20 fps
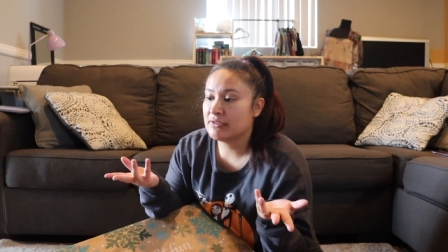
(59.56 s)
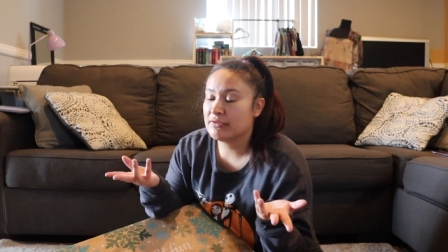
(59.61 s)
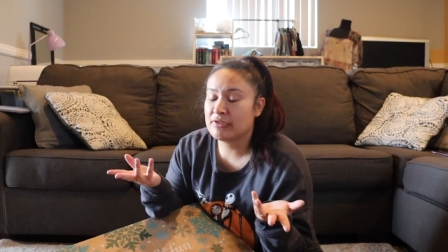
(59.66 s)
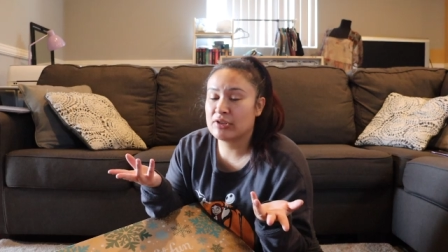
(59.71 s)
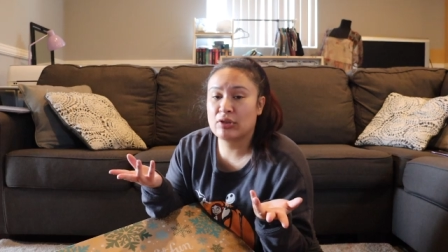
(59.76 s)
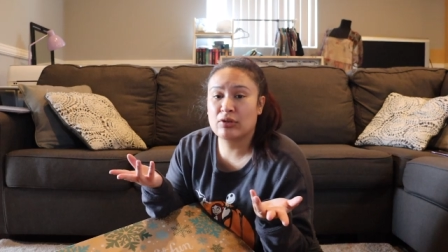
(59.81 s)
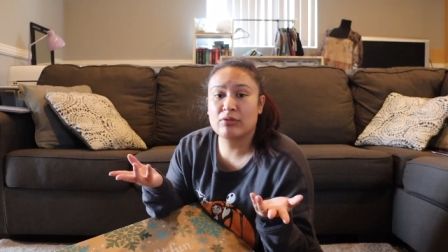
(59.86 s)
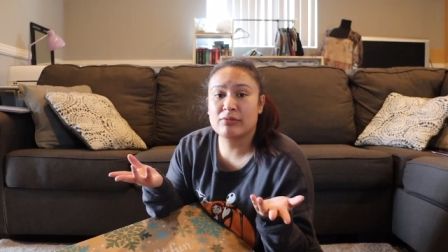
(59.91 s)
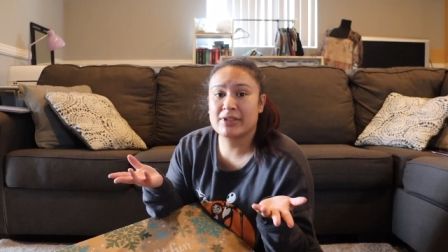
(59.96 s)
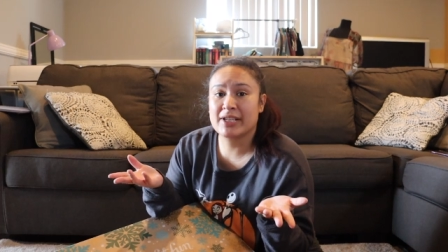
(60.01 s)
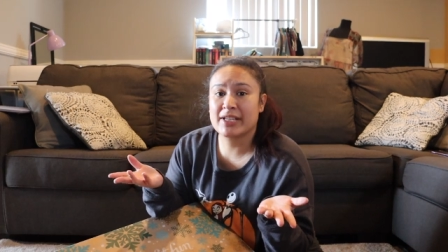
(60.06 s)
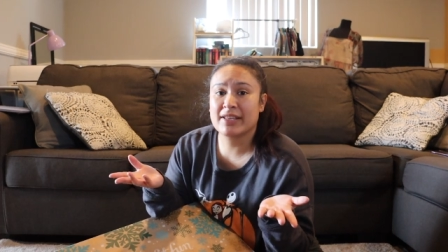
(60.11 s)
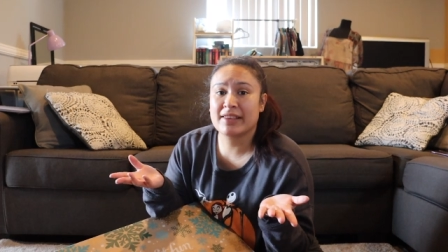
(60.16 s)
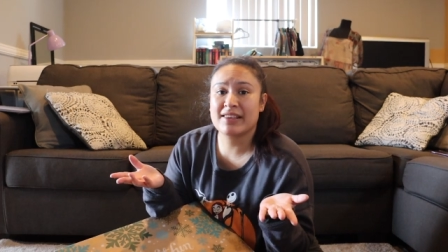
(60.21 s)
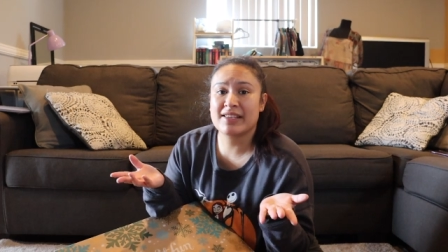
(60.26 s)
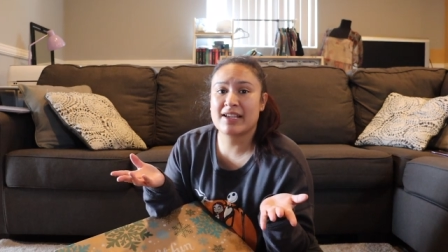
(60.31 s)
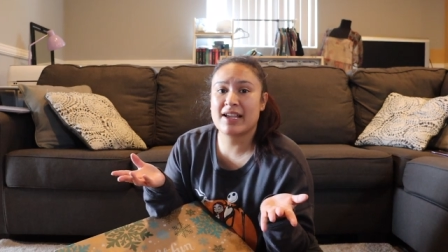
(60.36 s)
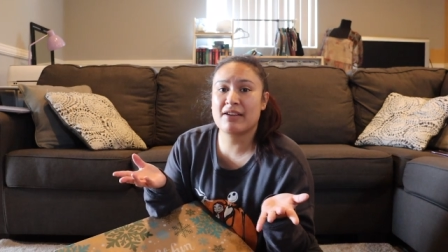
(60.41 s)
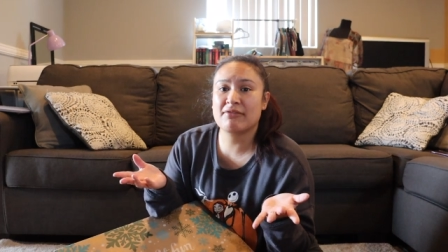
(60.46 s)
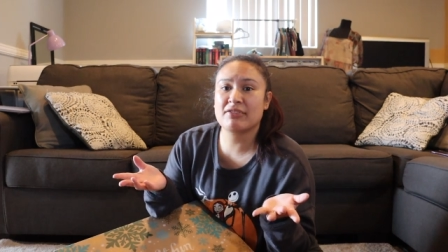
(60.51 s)
filled
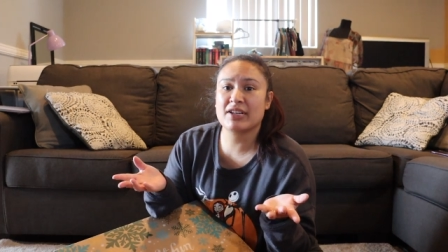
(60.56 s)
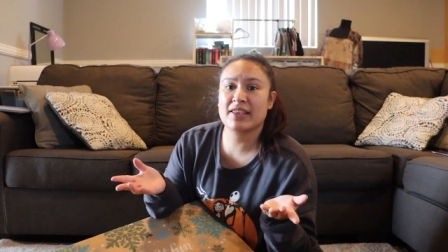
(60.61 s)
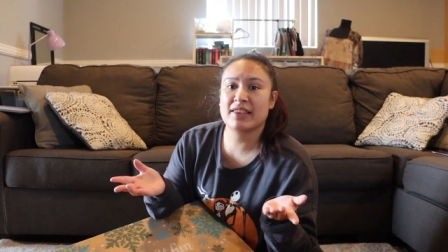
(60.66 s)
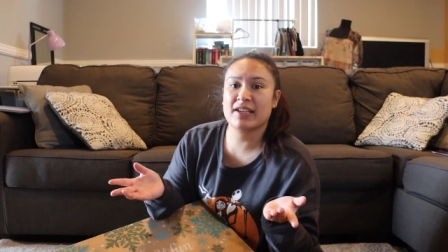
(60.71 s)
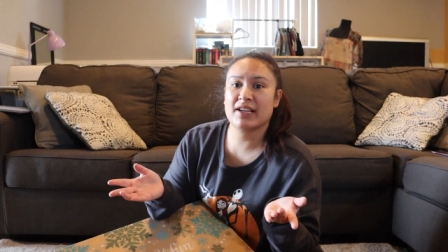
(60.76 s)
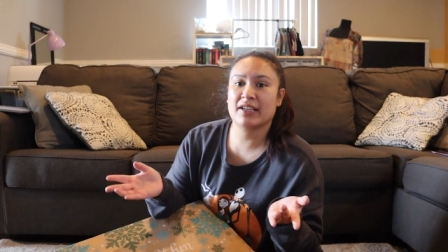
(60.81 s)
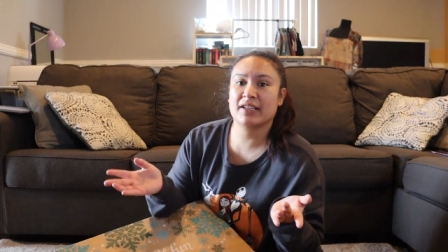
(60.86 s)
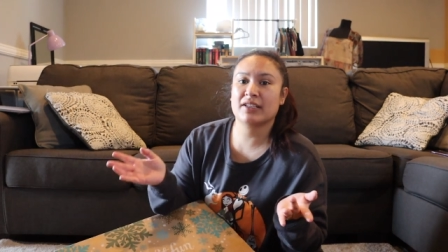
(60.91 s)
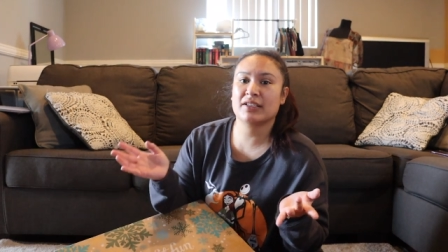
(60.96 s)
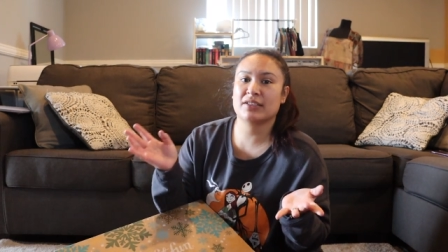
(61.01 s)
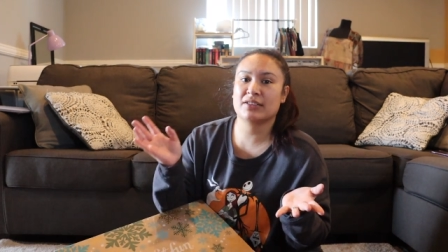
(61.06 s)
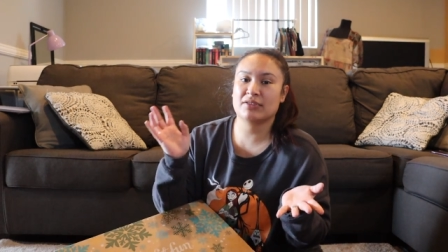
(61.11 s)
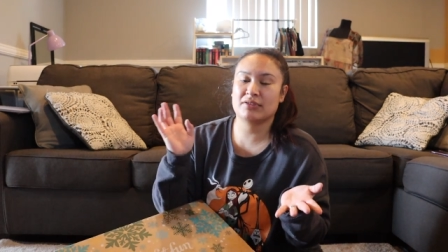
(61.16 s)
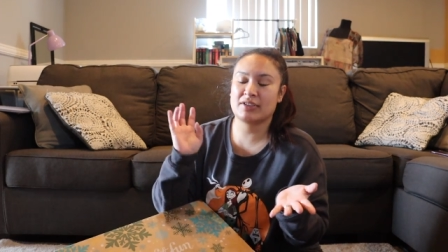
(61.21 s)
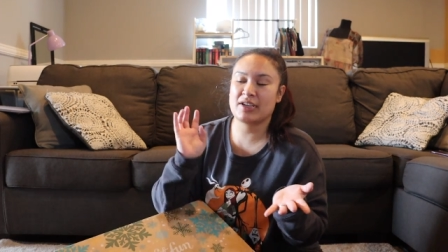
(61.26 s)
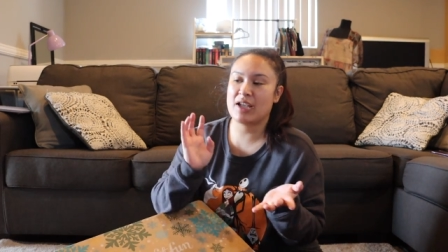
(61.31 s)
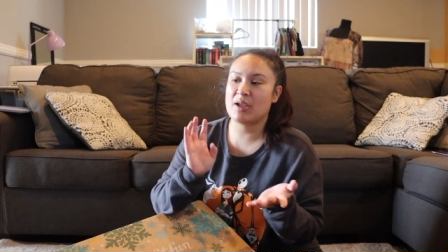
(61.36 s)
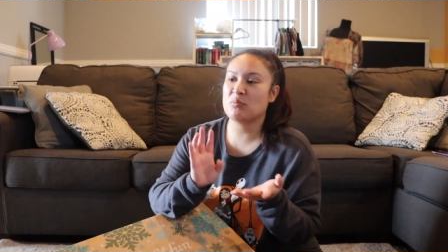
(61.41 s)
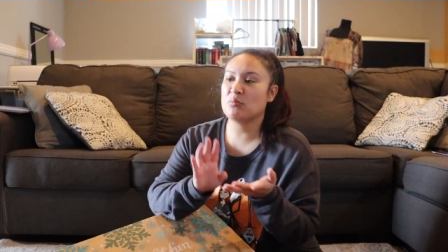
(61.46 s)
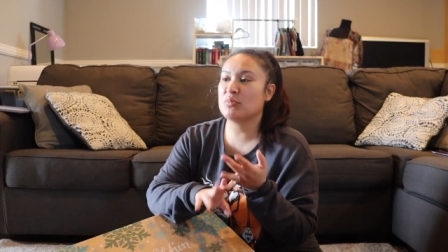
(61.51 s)
with everything. You
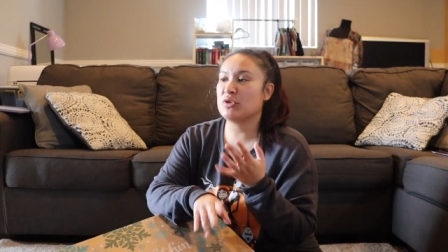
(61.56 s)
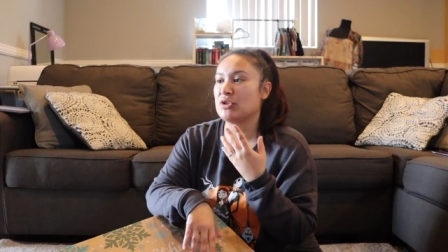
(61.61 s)
get